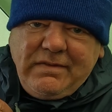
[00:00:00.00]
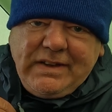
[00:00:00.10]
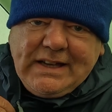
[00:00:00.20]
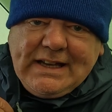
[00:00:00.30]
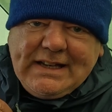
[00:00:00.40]

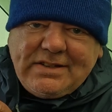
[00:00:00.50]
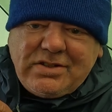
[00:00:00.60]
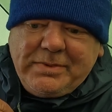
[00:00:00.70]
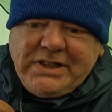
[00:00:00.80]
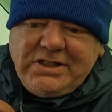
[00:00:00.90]
VR
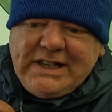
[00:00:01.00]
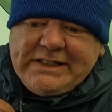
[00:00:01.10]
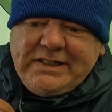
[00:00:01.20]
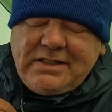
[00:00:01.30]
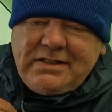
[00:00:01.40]
Summit
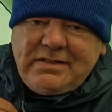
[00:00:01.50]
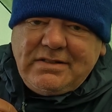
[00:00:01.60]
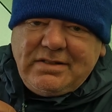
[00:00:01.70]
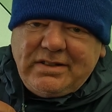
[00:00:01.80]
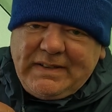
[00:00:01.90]
Jacket.
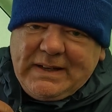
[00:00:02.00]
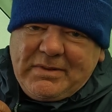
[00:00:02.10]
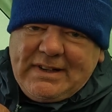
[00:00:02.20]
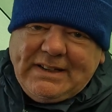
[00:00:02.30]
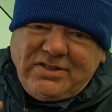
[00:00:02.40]
So the
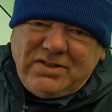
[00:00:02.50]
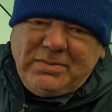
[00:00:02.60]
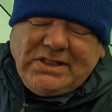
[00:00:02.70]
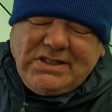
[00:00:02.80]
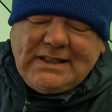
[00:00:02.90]
vaporised
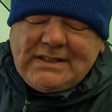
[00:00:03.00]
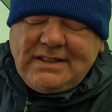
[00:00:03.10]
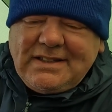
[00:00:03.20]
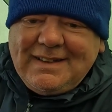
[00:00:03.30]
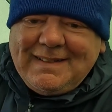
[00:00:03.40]
Summit
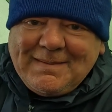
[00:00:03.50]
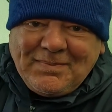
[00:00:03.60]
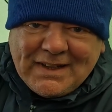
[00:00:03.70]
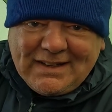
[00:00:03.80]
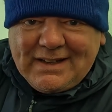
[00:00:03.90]
Jacket,
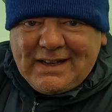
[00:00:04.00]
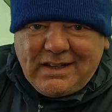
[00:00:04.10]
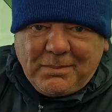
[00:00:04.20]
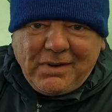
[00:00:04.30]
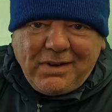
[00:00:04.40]

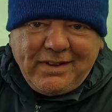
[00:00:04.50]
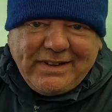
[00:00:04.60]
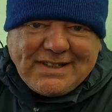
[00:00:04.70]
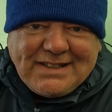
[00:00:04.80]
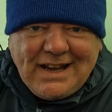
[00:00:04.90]
and I bought
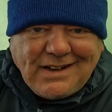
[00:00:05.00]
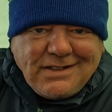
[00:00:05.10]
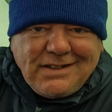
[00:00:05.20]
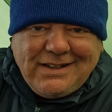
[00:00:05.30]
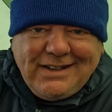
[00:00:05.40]
this in
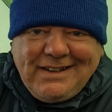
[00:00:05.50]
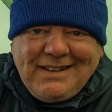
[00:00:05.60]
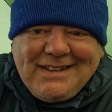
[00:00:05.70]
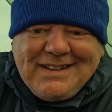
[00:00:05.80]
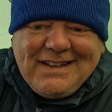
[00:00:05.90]
anger.
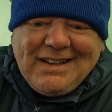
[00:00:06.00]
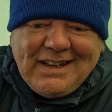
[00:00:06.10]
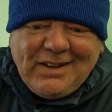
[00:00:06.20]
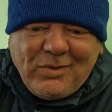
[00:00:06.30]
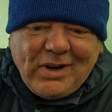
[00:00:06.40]

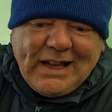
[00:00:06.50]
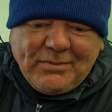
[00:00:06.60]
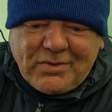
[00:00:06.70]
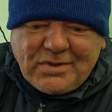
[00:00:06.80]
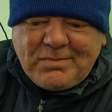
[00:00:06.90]
And what
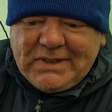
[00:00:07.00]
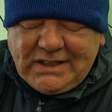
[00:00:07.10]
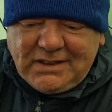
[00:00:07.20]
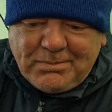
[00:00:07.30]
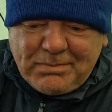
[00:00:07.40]
happened was
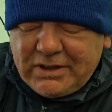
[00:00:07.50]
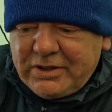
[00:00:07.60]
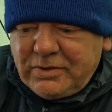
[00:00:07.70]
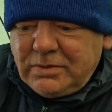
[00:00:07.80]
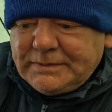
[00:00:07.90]
me
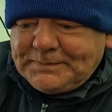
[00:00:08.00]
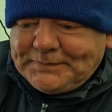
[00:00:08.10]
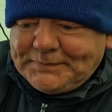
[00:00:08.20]
blue.